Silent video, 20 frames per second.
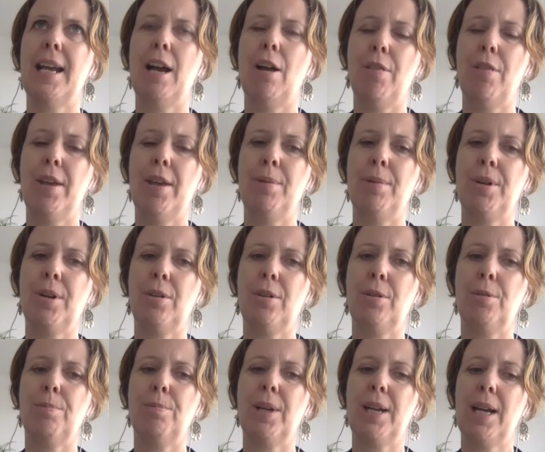how they
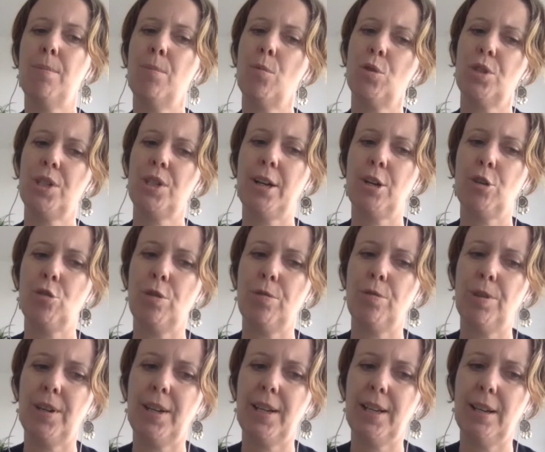could become more data
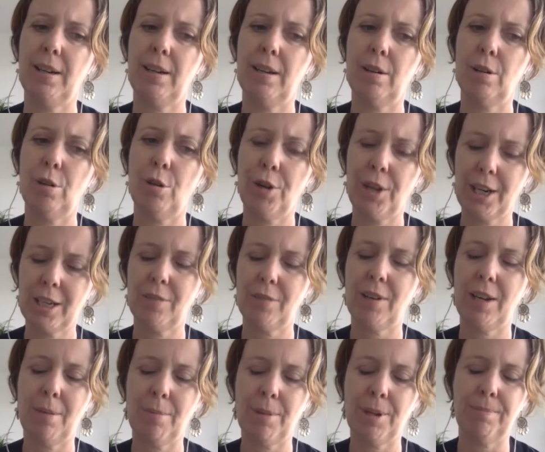driven in learning and
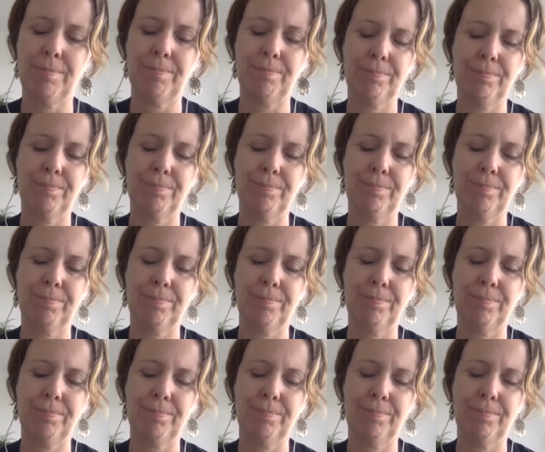development?